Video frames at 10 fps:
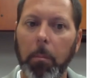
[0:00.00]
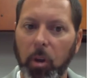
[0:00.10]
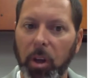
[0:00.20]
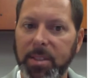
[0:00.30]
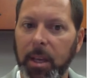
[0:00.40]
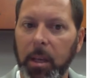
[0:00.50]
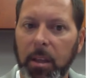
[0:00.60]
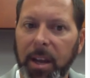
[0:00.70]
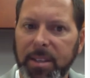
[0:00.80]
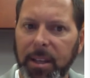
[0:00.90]
Nice thing, the
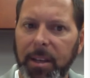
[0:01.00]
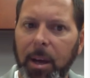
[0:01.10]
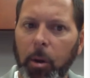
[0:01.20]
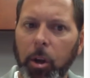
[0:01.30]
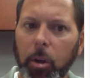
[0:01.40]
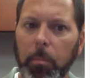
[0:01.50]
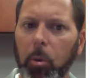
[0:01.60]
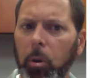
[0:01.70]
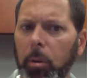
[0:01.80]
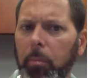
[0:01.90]
next line down here, the bulleted